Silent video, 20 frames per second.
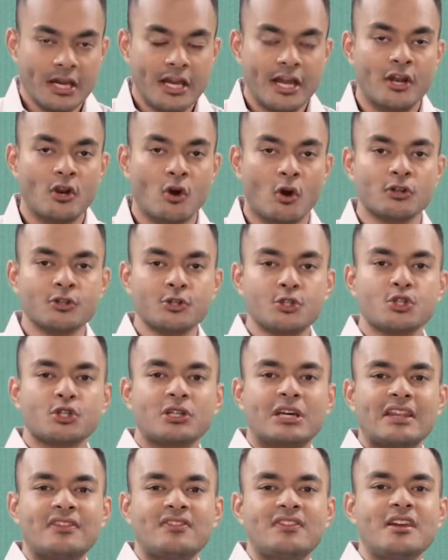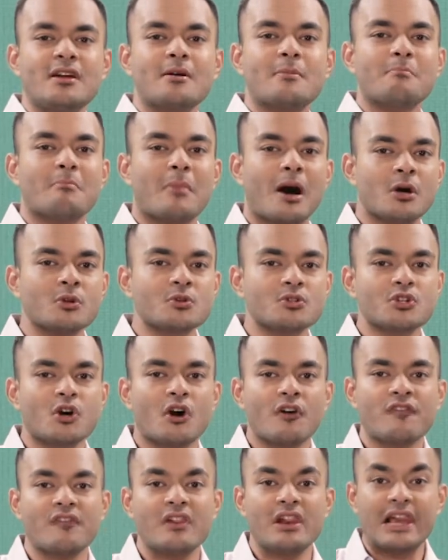In order to get the amount
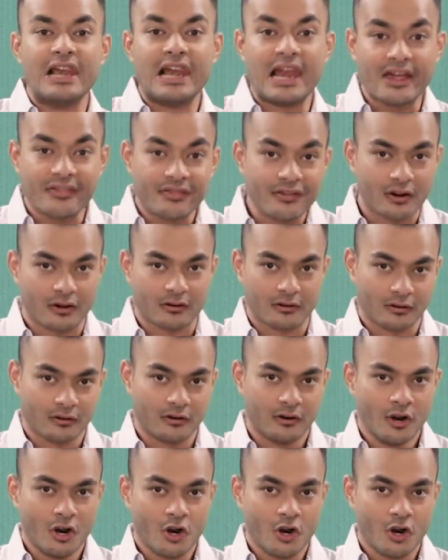of leather